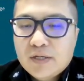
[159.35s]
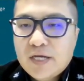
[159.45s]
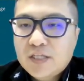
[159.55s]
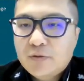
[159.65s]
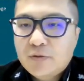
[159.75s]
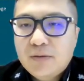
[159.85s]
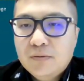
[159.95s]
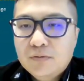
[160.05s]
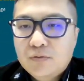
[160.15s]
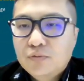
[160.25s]

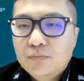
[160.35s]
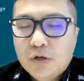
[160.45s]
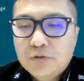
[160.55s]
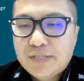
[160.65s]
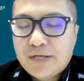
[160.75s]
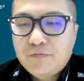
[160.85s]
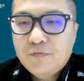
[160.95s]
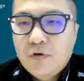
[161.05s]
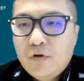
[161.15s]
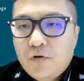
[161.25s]
catering to more
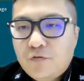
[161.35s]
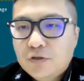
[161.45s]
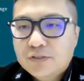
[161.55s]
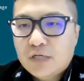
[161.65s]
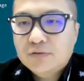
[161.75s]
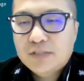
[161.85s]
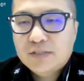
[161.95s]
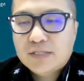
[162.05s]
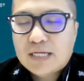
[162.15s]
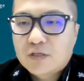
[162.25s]
than
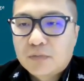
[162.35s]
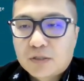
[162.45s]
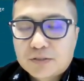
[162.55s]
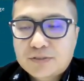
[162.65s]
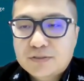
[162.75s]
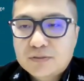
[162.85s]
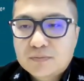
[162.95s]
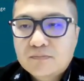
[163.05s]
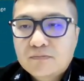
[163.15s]
4,000 customers.